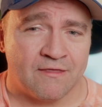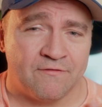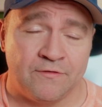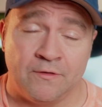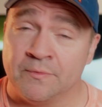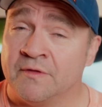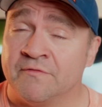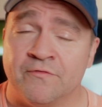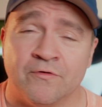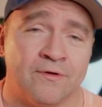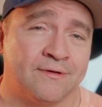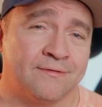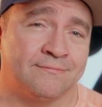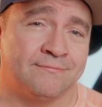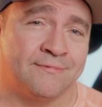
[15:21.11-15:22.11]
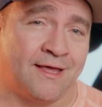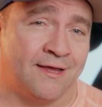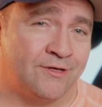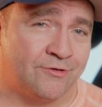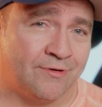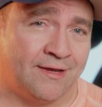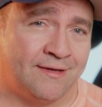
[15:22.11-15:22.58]
Convert
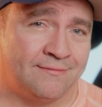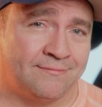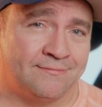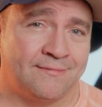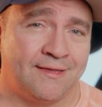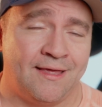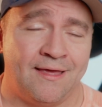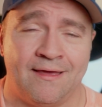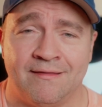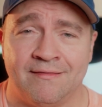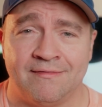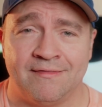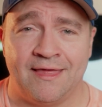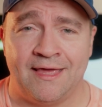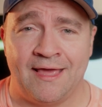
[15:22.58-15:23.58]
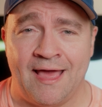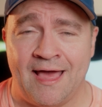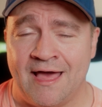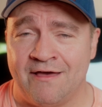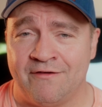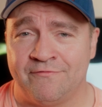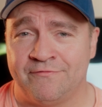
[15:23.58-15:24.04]
Nitrate, and they
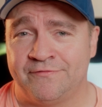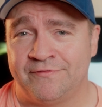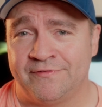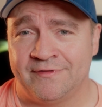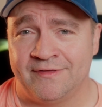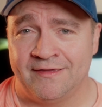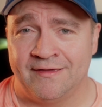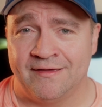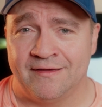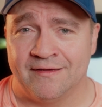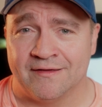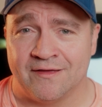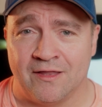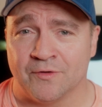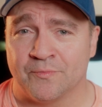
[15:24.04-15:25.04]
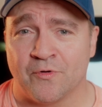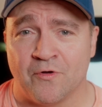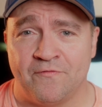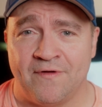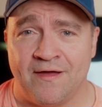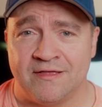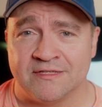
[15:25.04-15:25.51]
have color
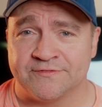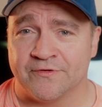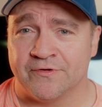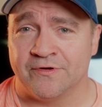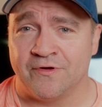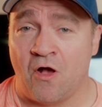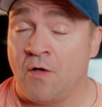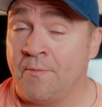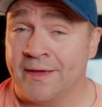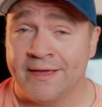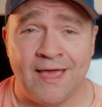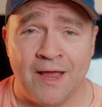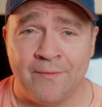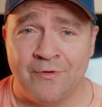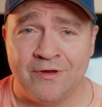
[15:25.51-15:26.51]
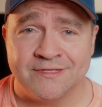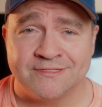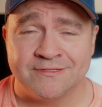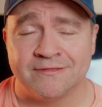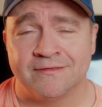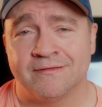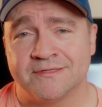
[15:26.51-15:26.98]
profiles for all my
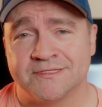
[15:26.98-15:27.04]
cameras.